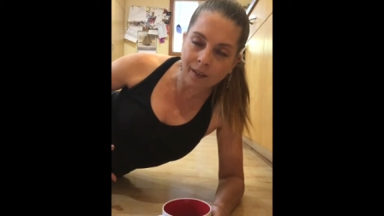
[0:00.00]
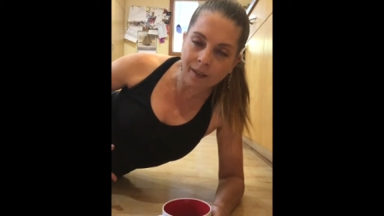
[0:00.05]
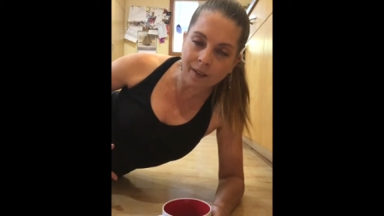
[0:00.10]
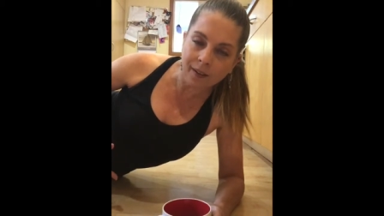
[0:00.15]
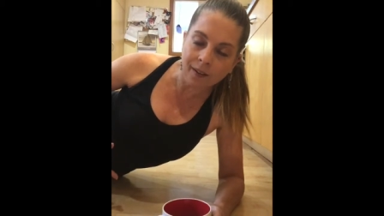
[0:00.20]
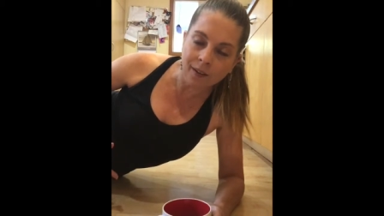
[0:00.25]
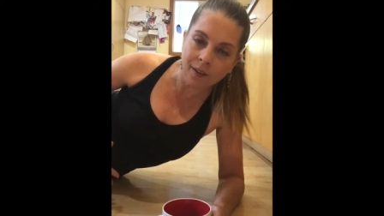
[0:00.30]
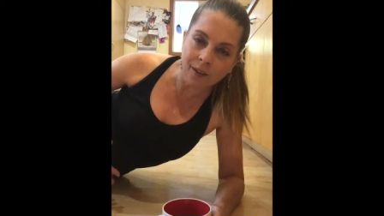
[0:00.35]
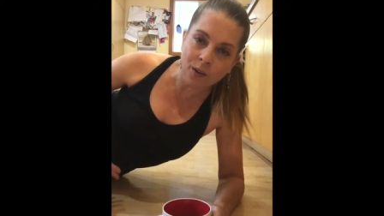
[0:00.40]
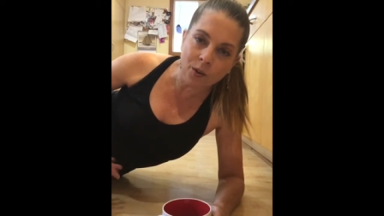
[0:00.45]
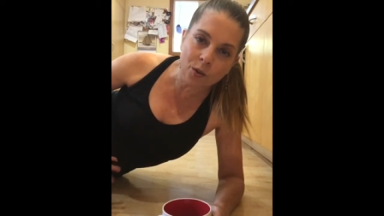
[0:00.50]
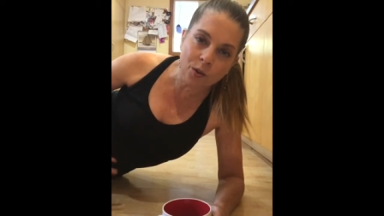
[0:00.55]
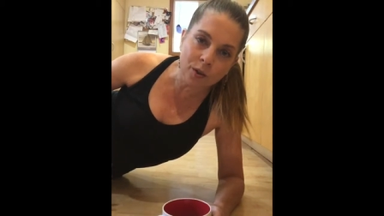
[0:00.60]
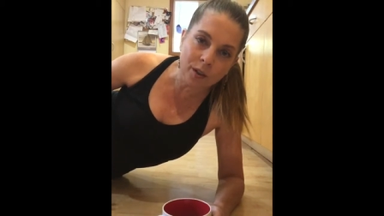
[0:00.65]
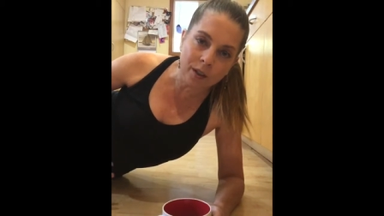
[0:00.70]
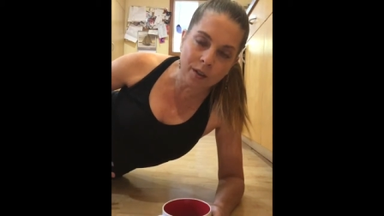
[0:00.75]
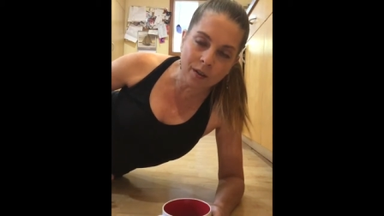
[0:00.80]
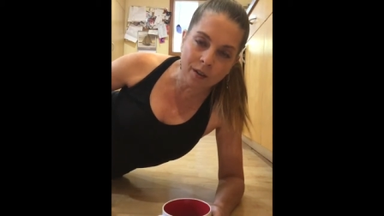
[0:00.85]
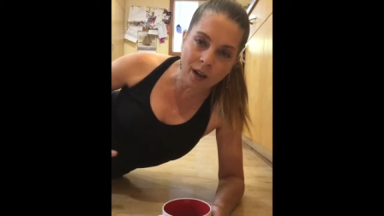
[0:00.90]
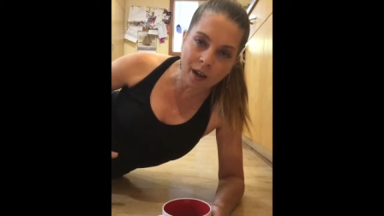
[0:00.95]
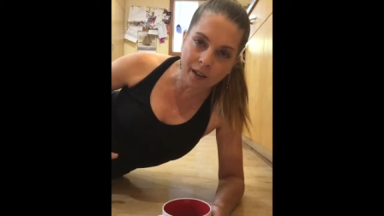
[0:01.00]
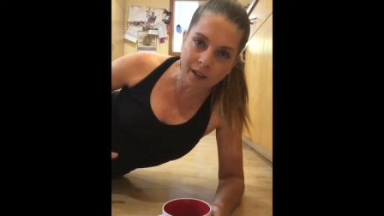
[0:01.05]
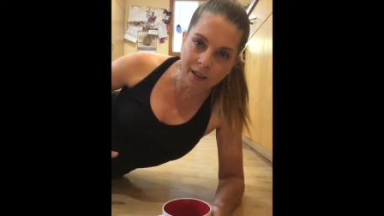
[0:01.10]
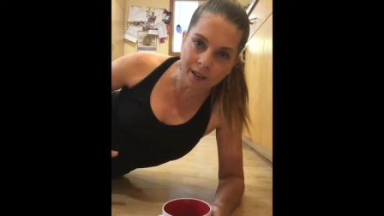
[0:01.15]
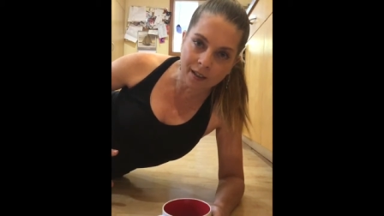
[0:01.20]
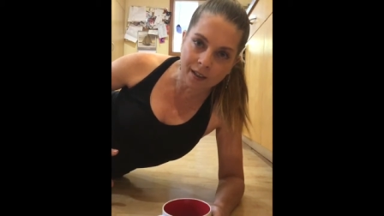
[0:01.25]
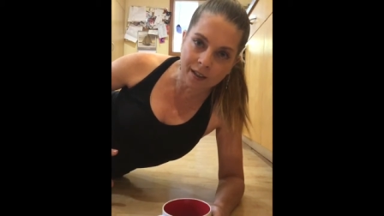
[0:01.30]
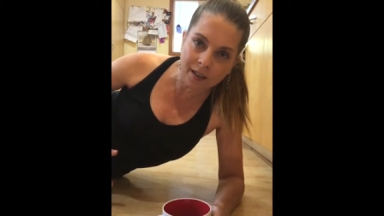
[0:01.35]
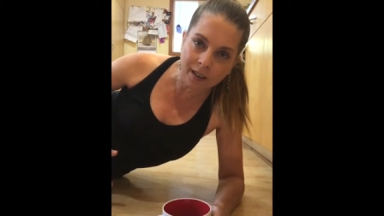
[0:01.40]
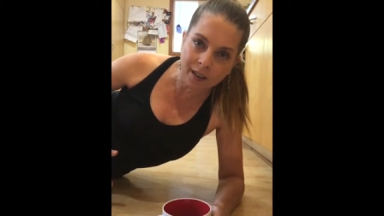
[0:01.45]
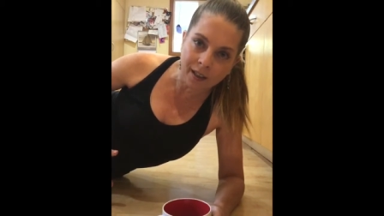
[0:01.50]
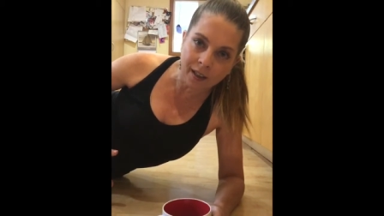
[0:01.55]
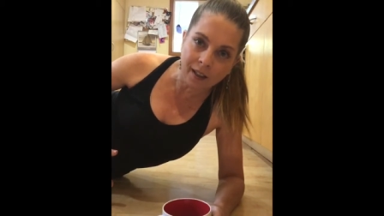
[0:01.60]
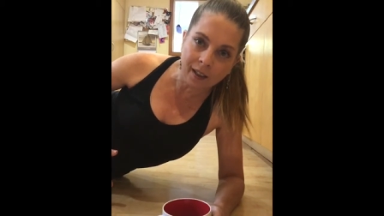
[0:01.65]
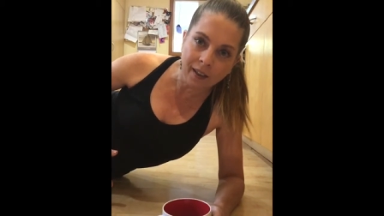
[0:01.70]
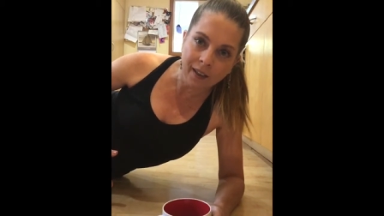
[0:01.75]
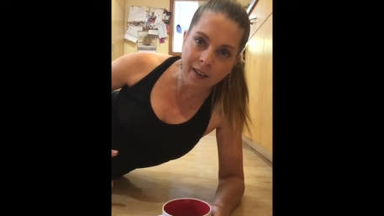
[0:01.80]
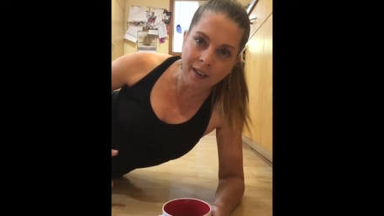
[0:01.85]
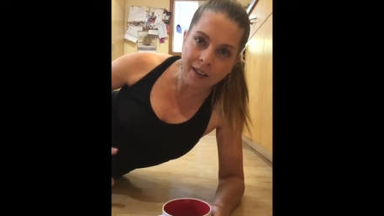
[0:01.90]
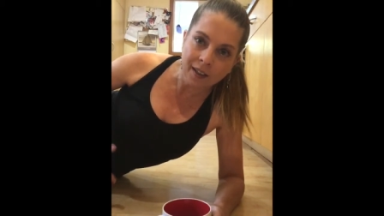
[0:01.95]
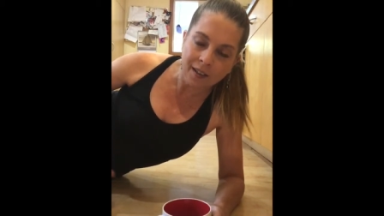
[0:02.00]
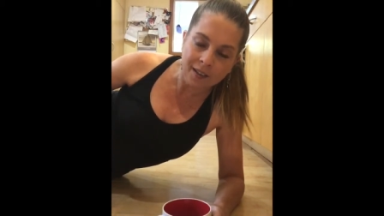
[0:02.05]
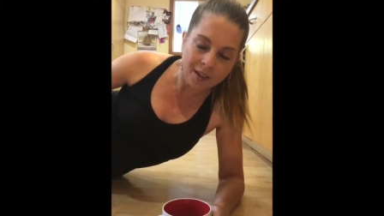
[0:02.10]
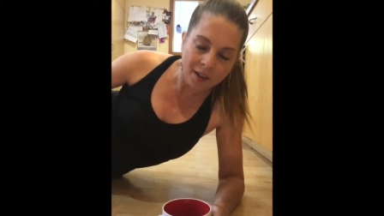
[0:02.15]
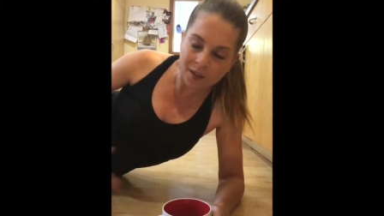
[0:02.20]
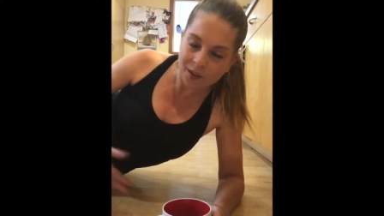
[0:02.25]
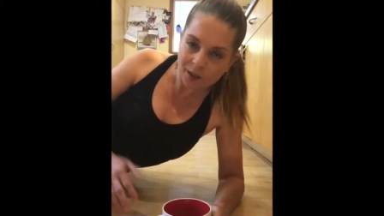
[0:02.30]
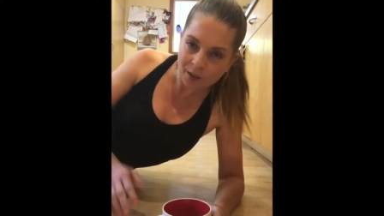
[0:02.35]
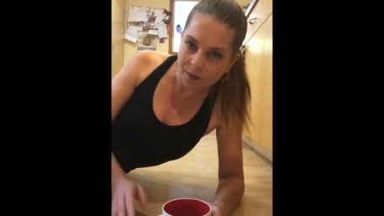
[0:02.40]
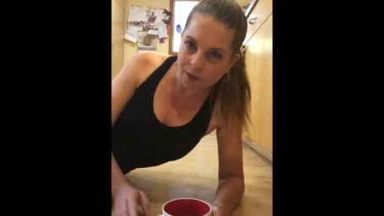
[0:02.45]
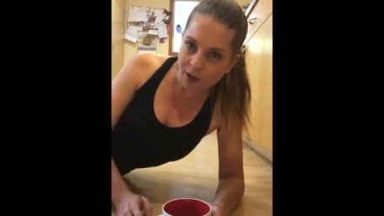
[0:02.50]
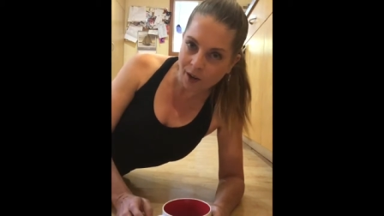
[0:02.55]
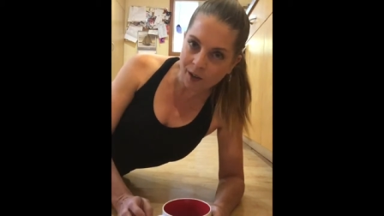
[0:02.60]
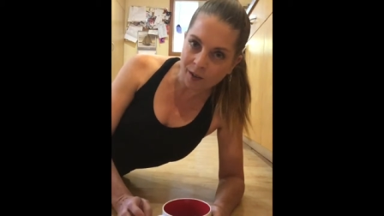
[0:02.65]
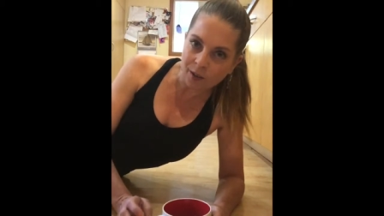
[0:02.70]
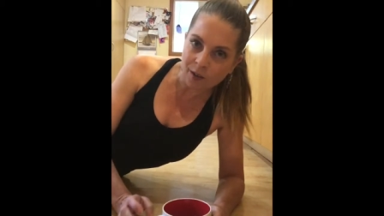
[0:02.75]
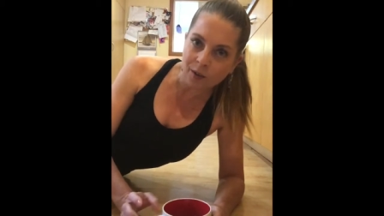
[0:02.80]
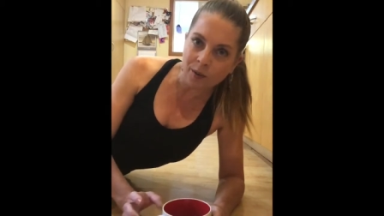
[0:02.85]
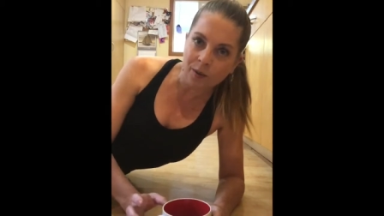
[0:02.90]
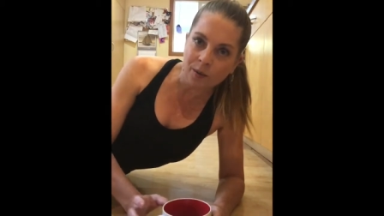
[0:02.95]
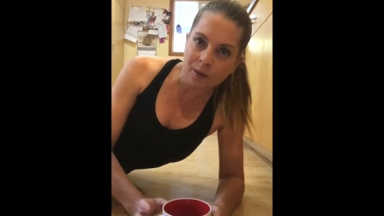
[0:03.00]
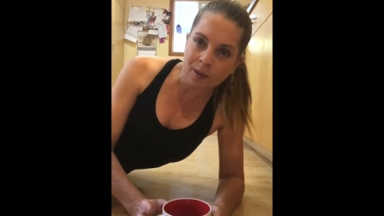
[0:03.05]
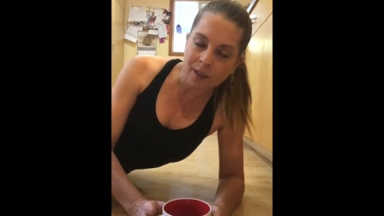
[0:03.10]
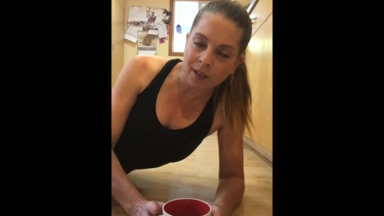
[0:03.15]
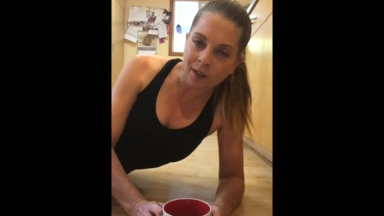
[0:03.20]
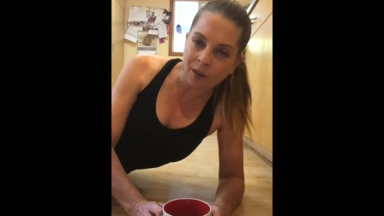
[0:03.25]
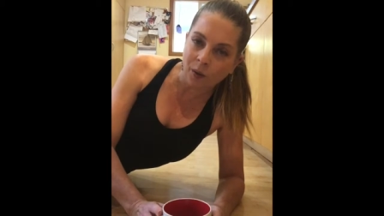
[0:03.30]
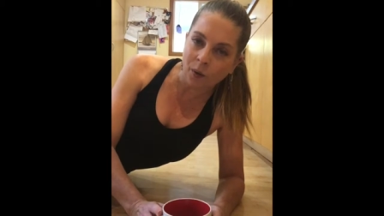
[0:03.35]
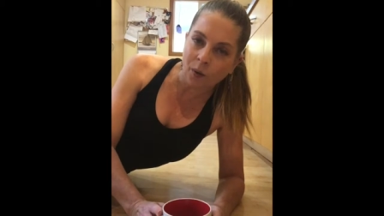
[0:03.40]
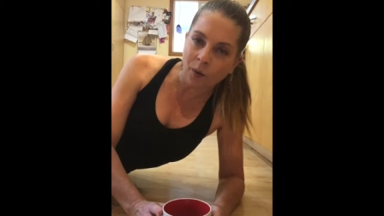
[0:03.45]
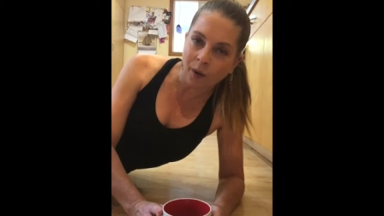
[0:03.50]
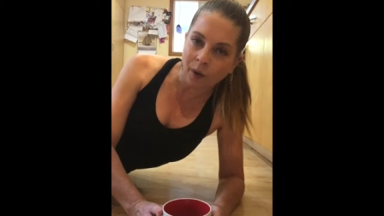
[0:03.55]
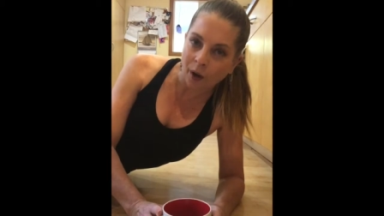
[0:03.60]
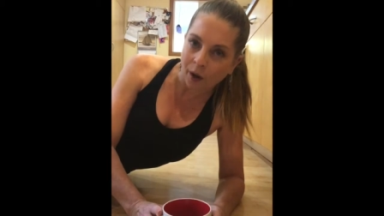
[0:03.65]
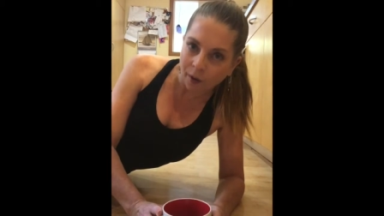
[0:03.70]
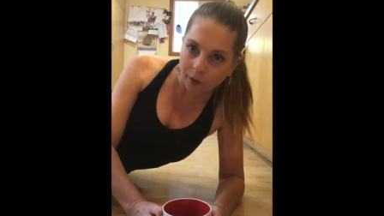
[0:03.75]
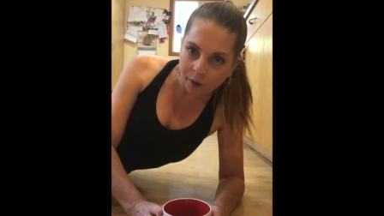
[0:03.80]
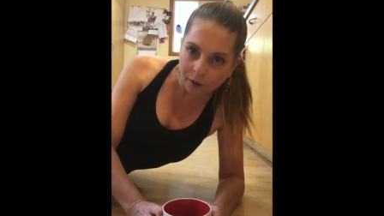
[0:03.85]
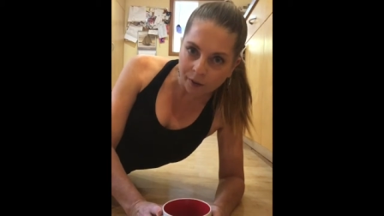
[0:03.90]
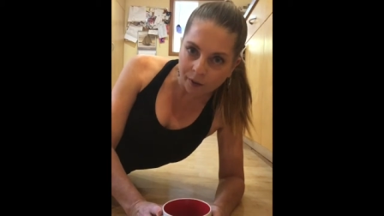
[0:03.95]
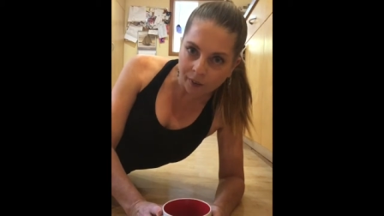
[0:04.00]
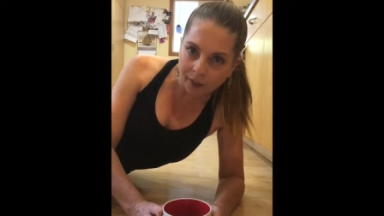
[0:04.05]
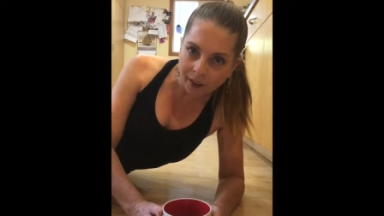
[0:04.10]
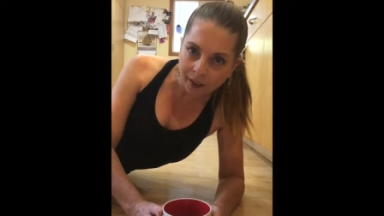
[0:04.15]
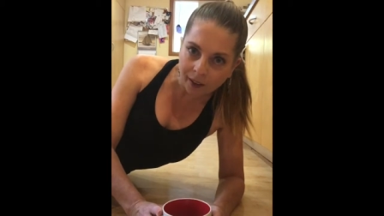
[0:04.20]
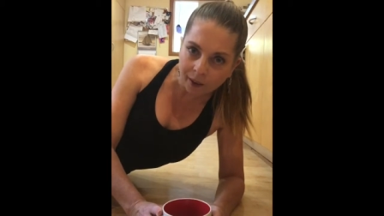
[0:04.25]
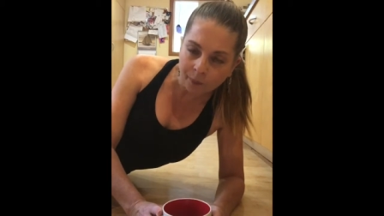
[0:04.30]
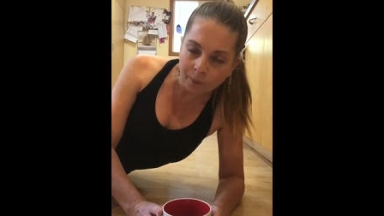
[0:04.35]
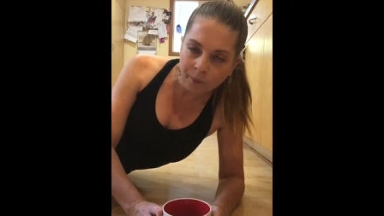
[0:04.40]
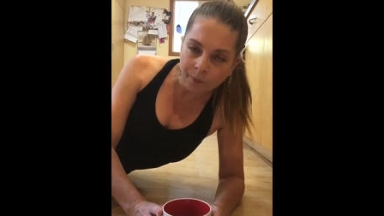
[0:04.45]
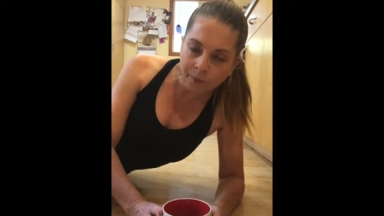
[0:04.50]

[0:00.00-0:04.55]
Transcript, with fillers: Usually you're not going to see tons of tendus in choreography.